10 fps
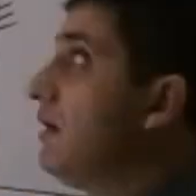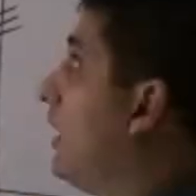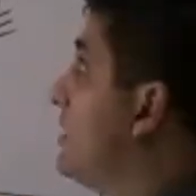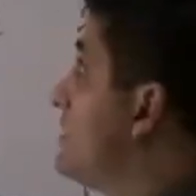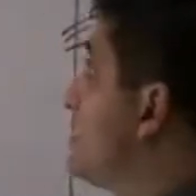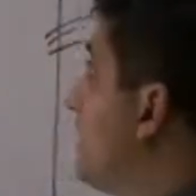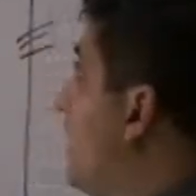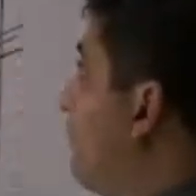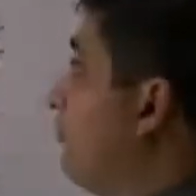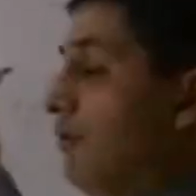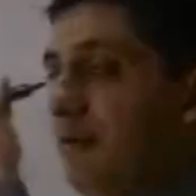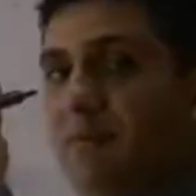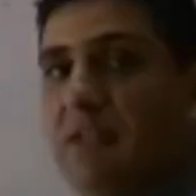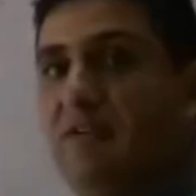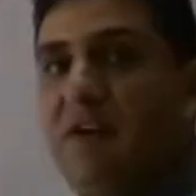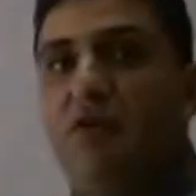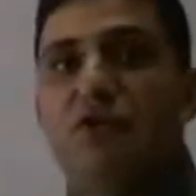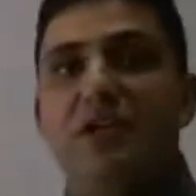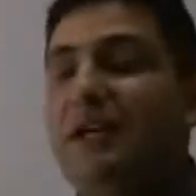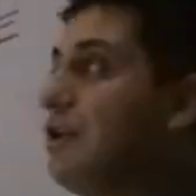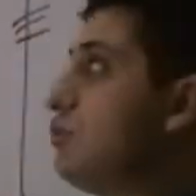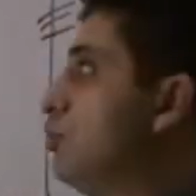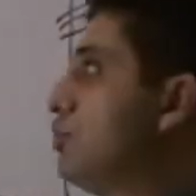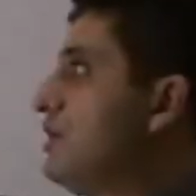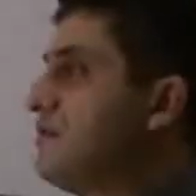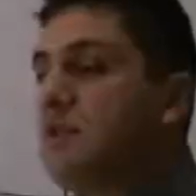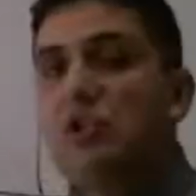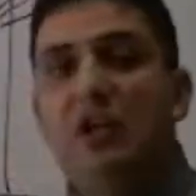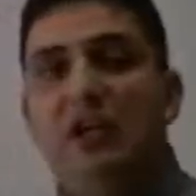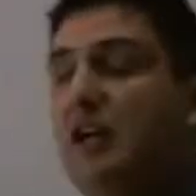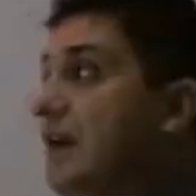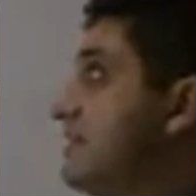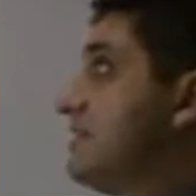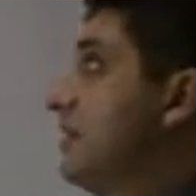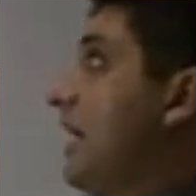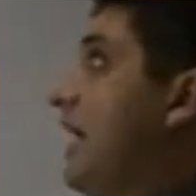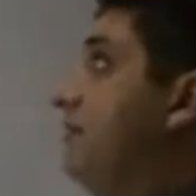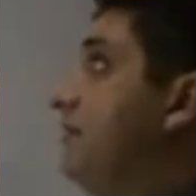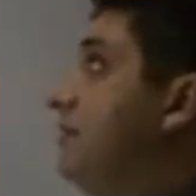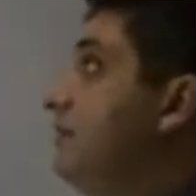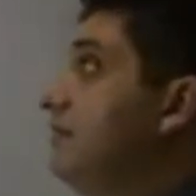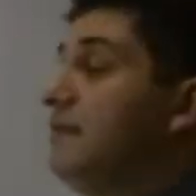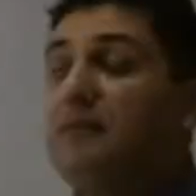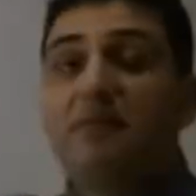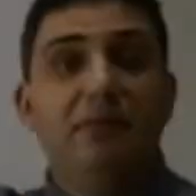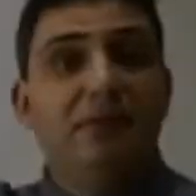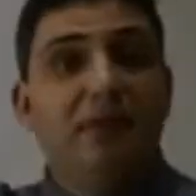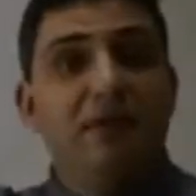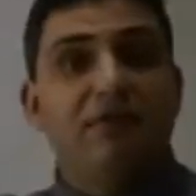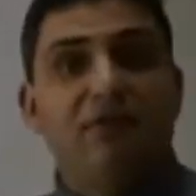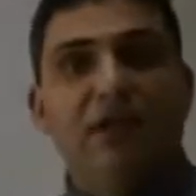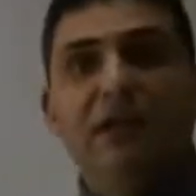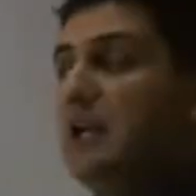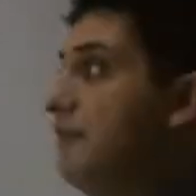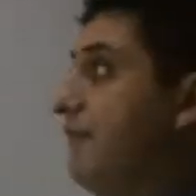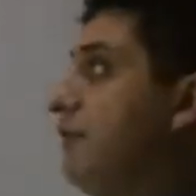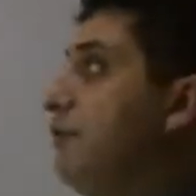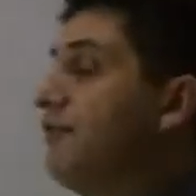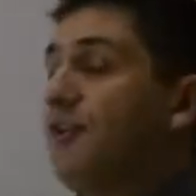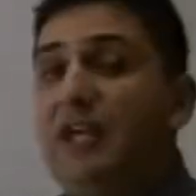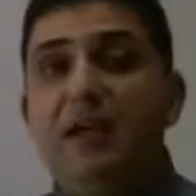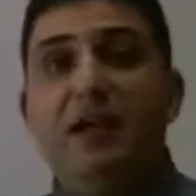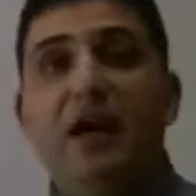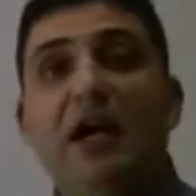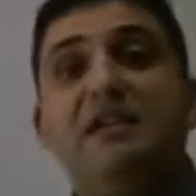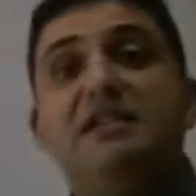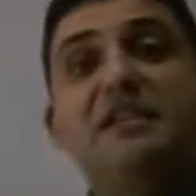line, I still have 4. If I lose 2 transmission lines, I still have 3. If I lose 3, I